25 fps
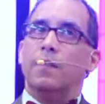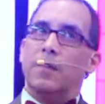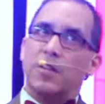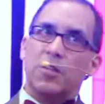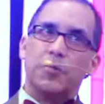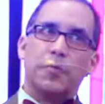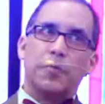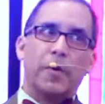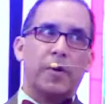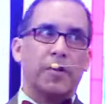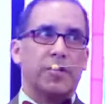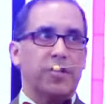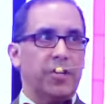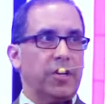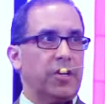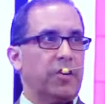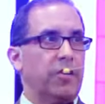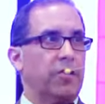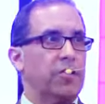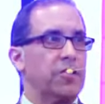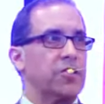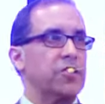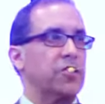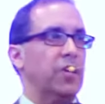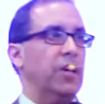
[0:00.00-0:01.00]
This
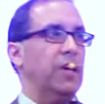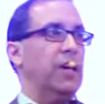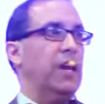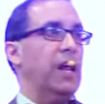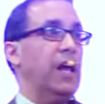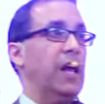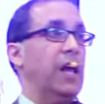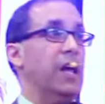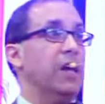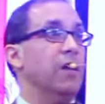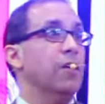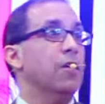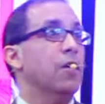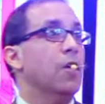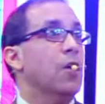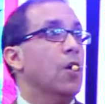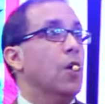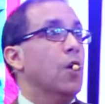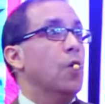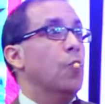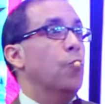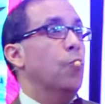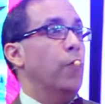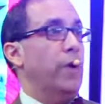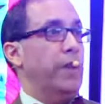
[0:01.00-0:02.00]
particular Sunday,
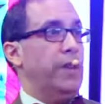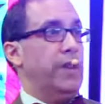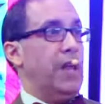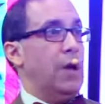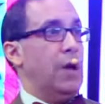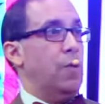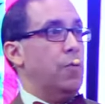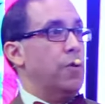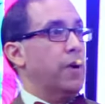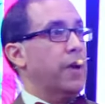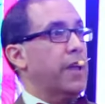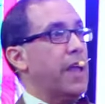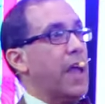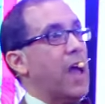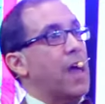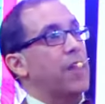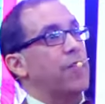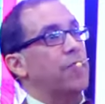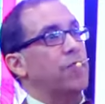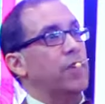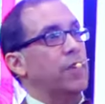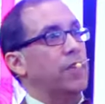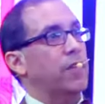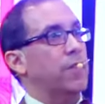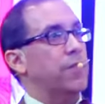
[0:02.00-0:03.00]
when they were
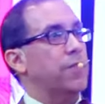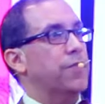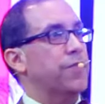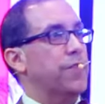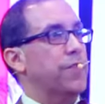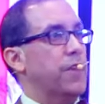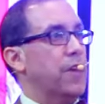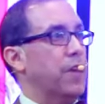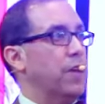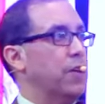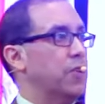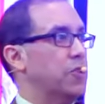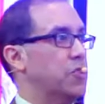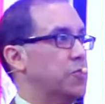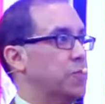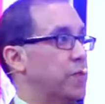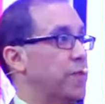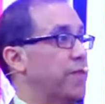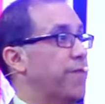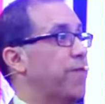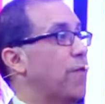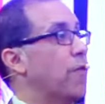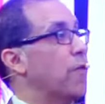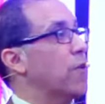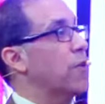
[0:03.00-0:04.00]
gathering their things
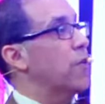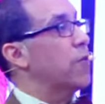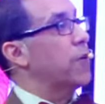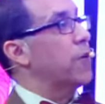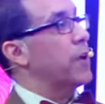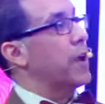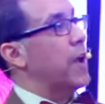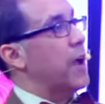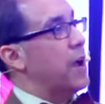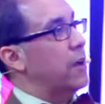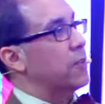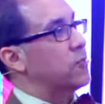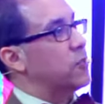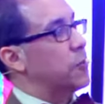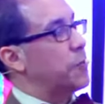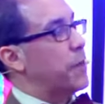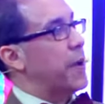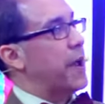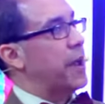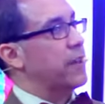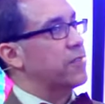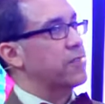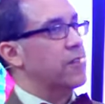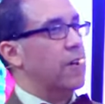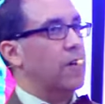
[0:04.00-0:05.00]
before going out to
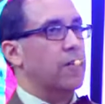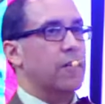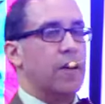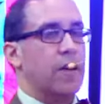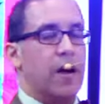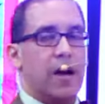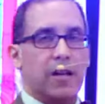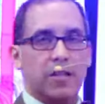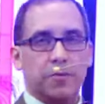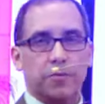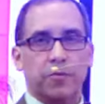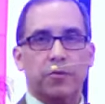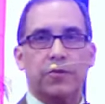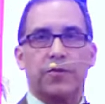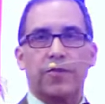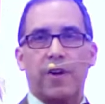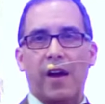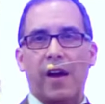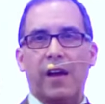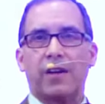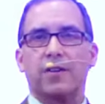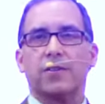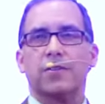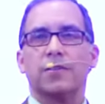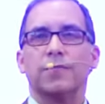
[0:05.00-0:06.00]
pass out gospel
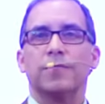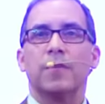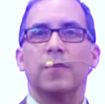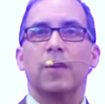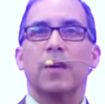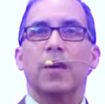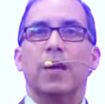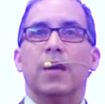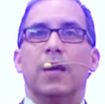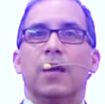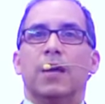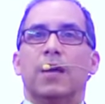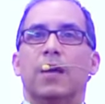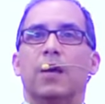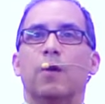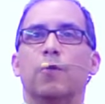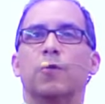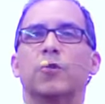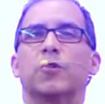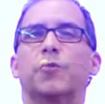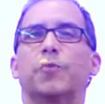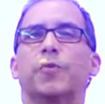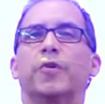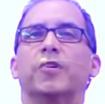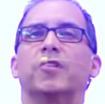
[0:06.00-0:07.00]
tracts, it
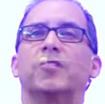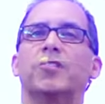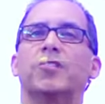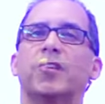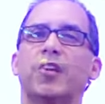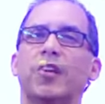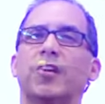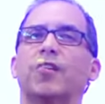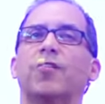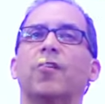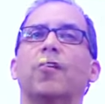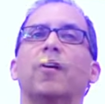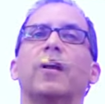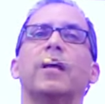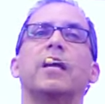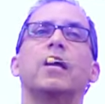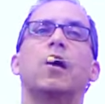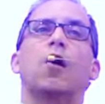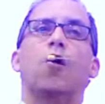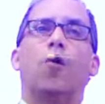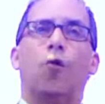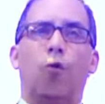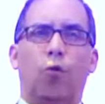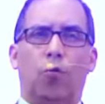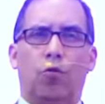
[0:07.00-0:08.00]
was particularly
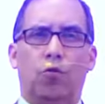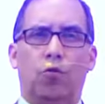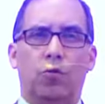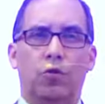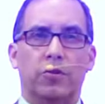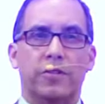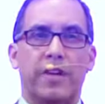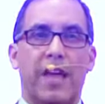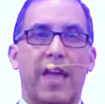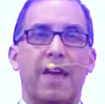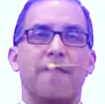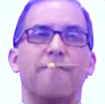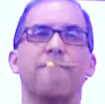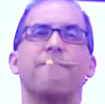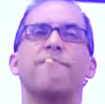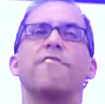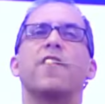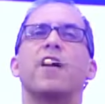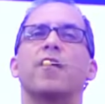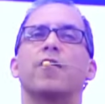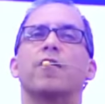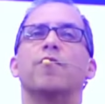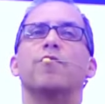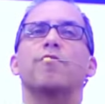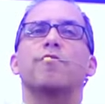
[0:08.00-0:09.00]
cold and
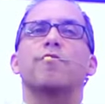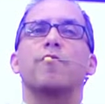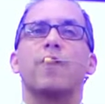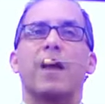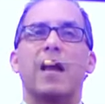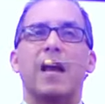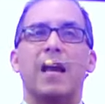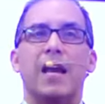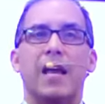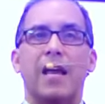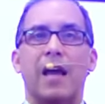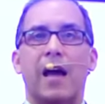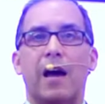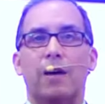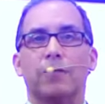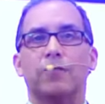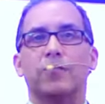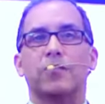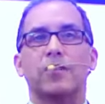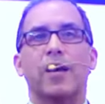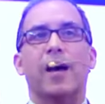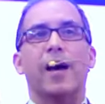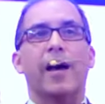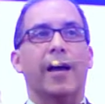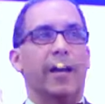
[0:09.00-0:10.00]
very rainy
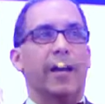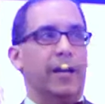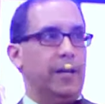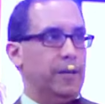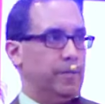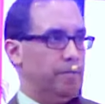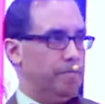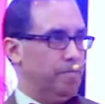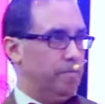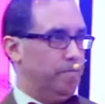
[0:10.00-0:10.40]
outside.